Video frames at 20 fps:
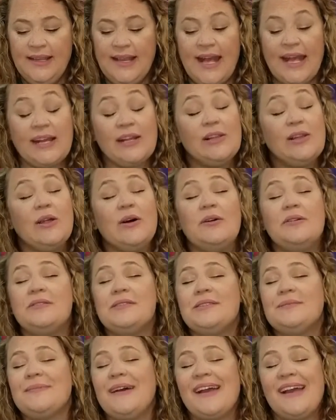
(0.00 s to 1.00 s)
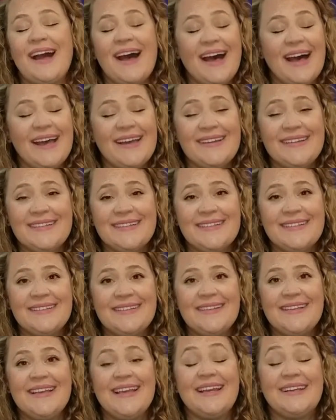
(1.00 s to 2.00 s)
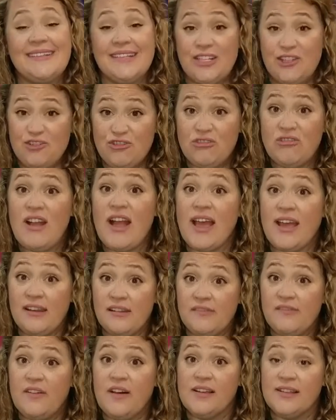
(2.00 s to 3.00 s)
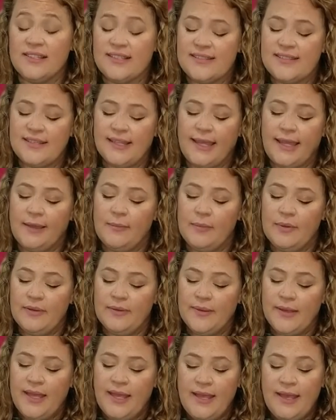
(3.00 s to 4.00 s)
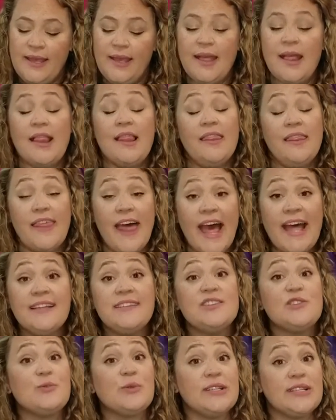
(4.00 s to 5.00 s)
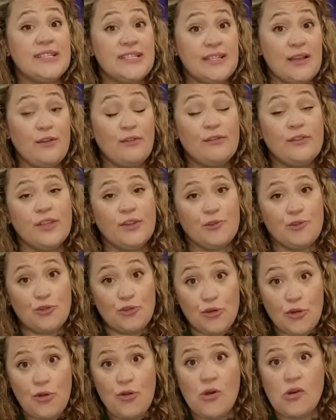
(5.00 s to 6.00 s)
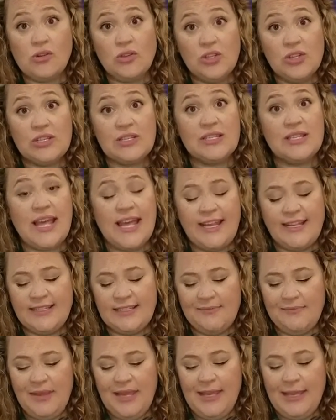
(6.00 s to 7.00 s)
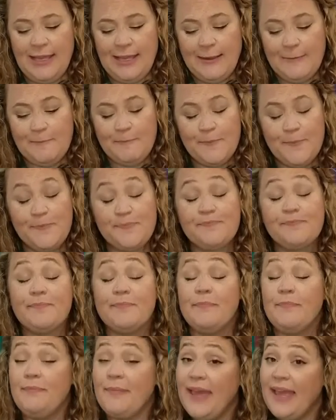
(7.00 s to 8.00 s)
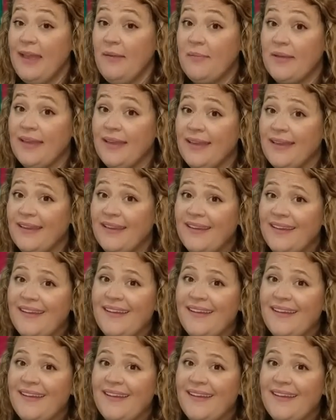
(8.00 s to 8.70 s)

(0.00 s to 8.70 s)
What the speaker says: I close my eyes and I try to fall asleep. that's what self-control looks like to me. Maybe